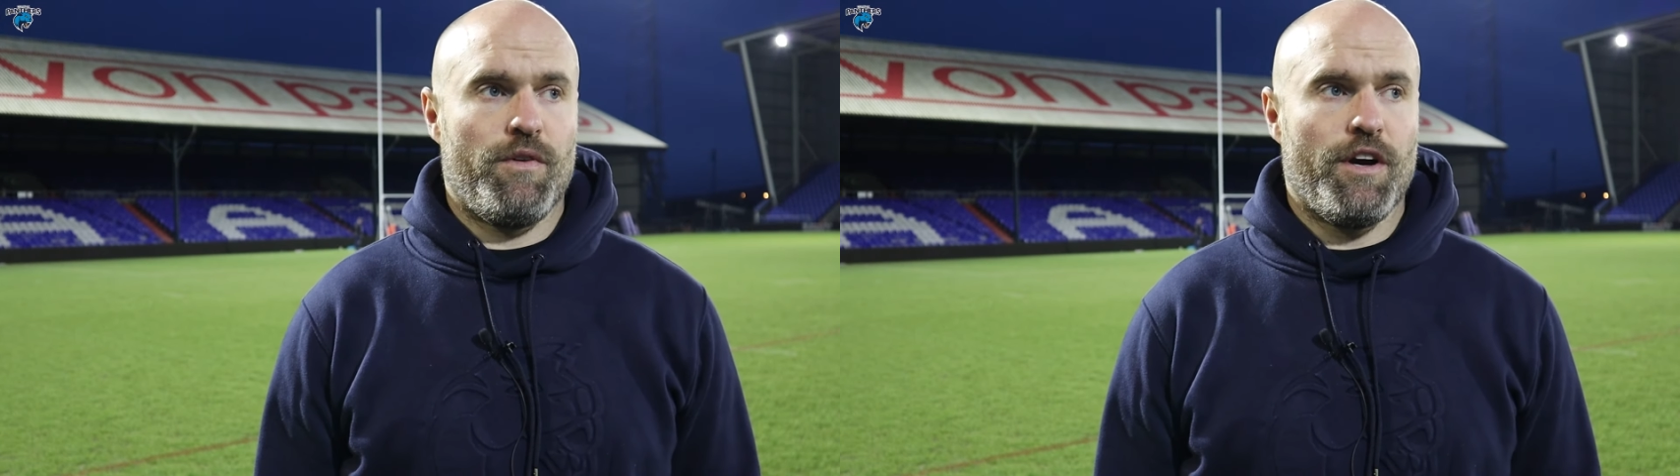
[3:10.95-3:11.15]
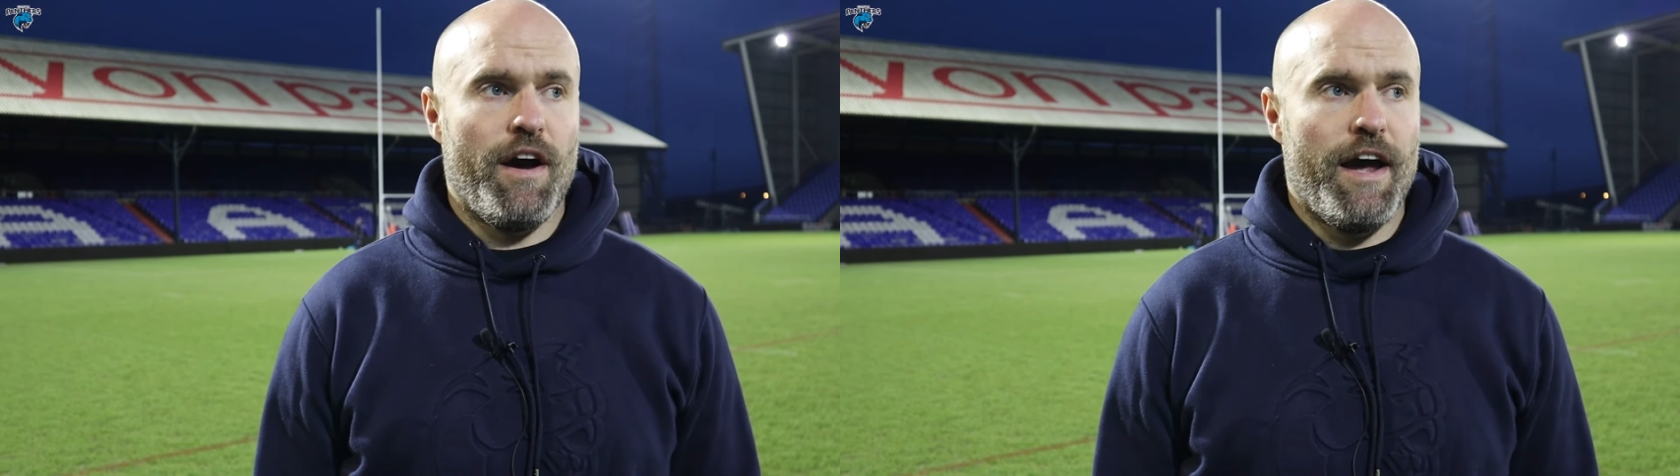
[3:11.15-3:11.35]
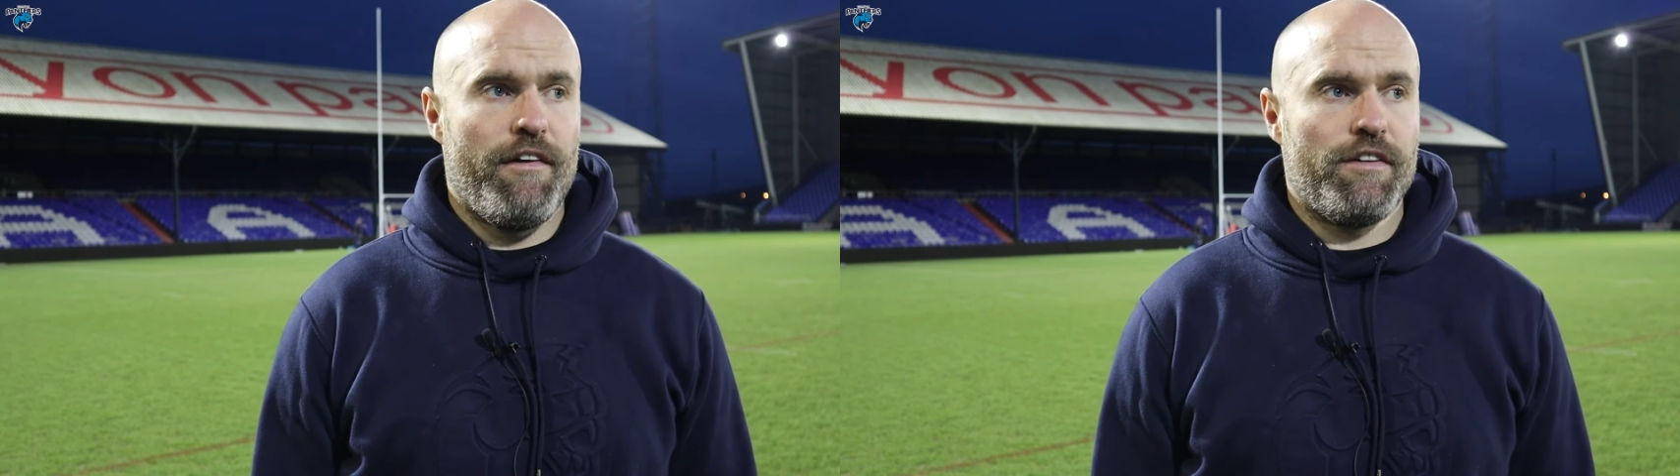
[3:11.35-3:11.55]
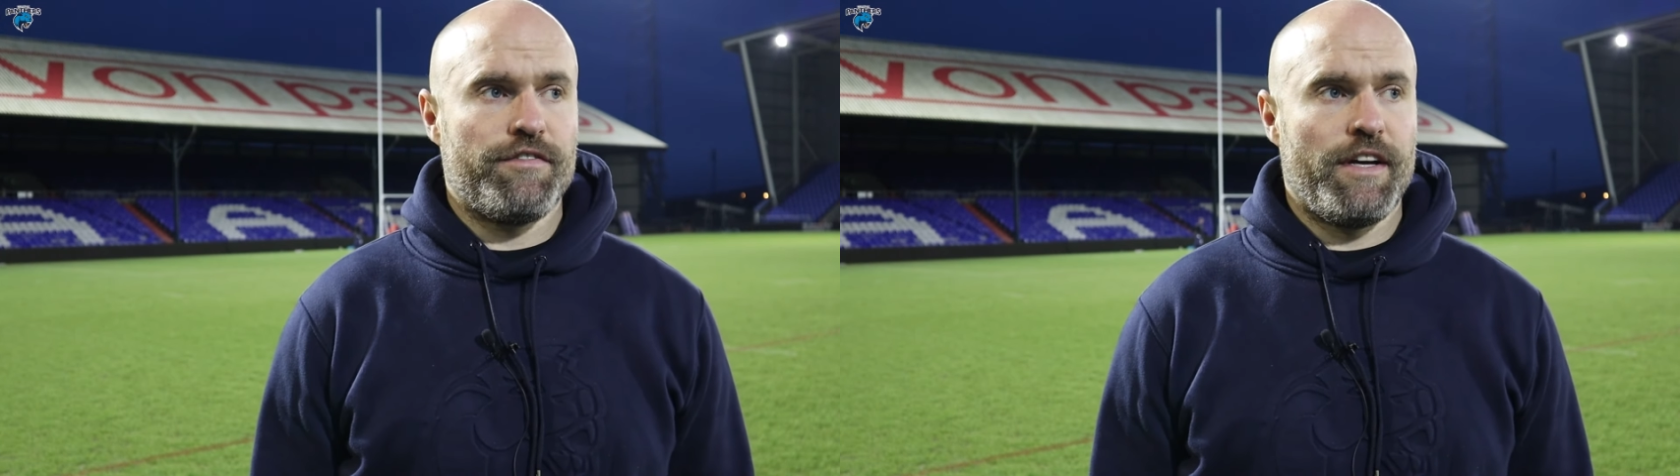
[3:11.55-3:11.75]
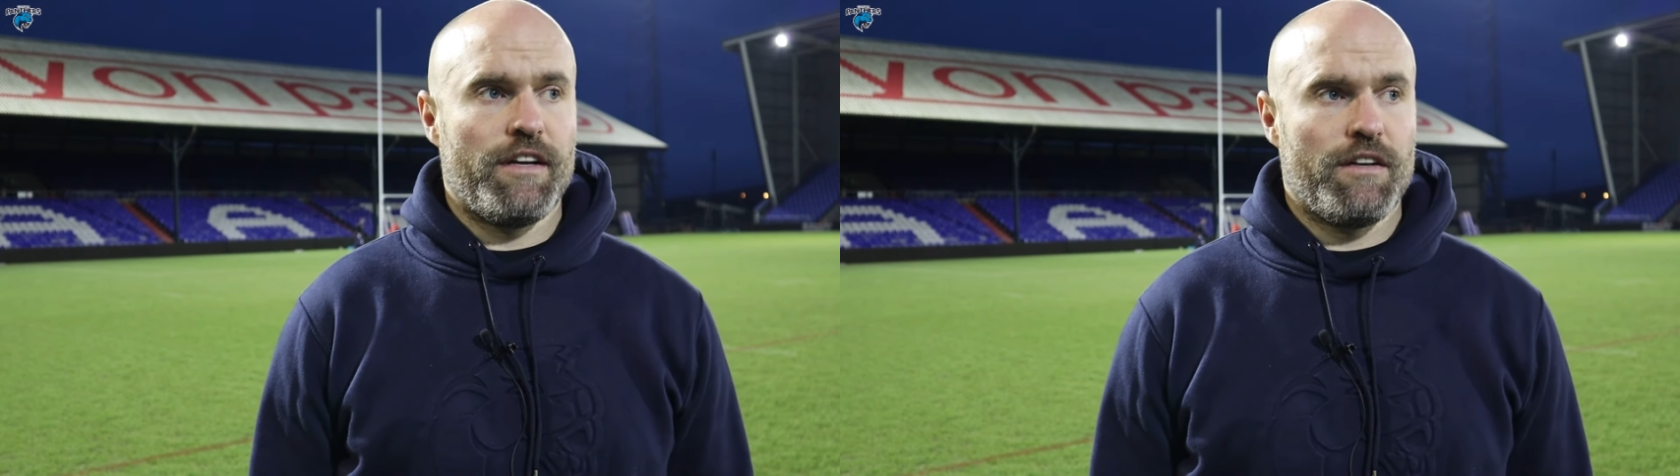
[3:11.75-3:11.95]
we got areas
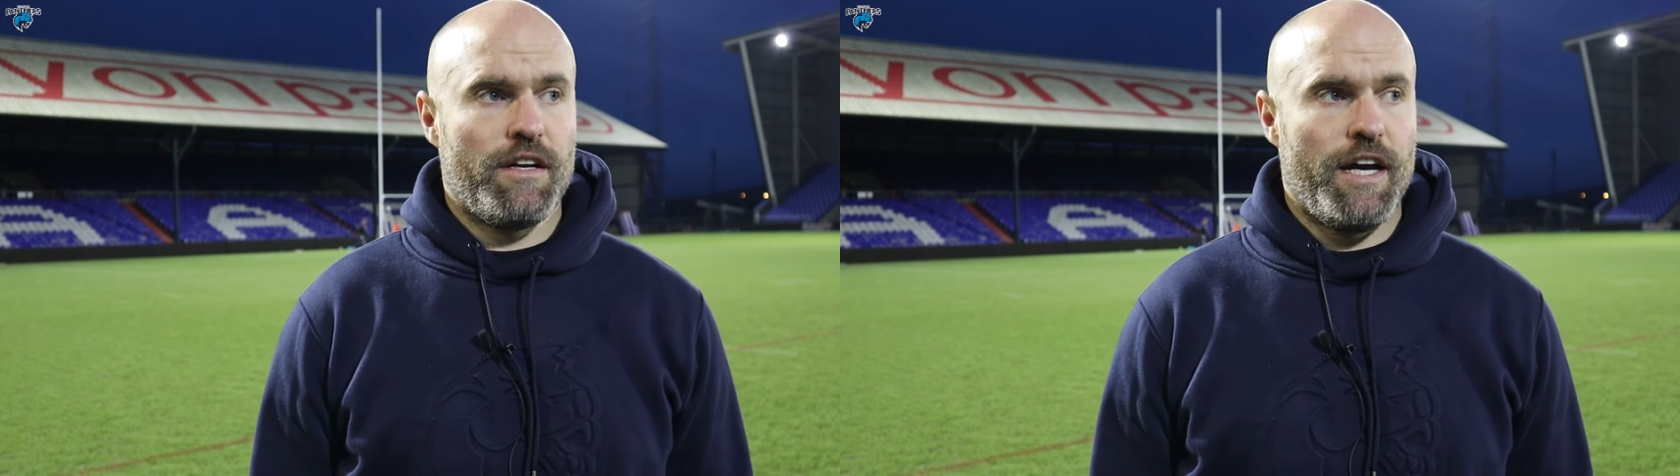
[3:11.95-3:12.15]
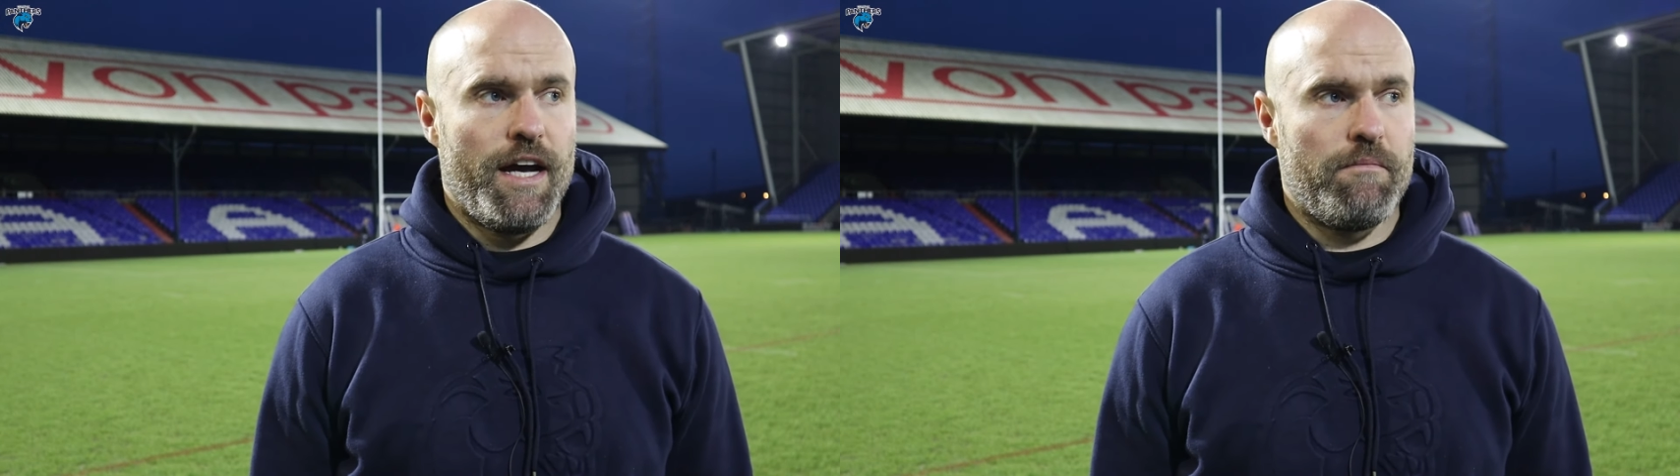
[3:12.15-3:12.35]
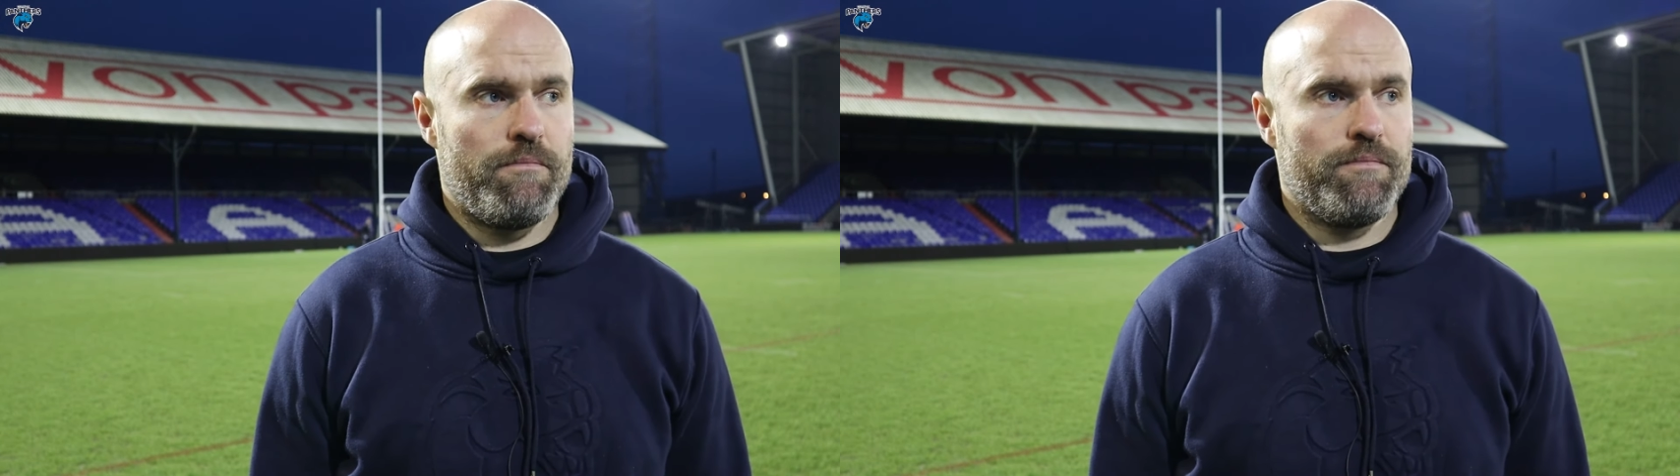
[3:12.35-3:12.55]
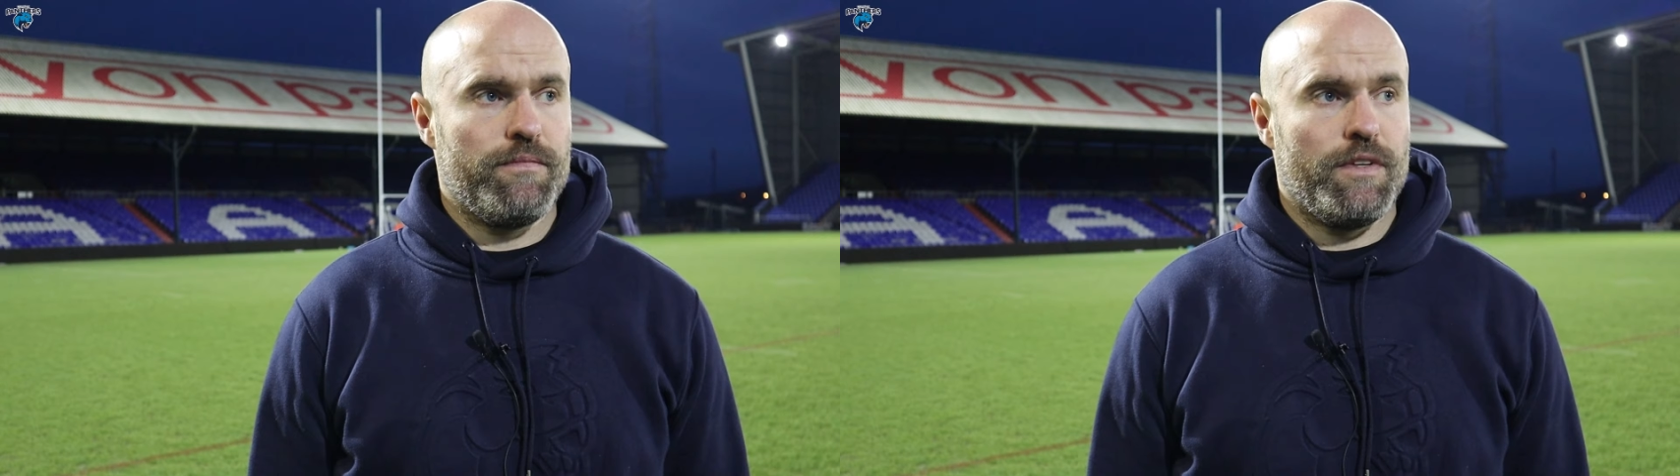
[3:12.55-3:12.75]
of it. Um,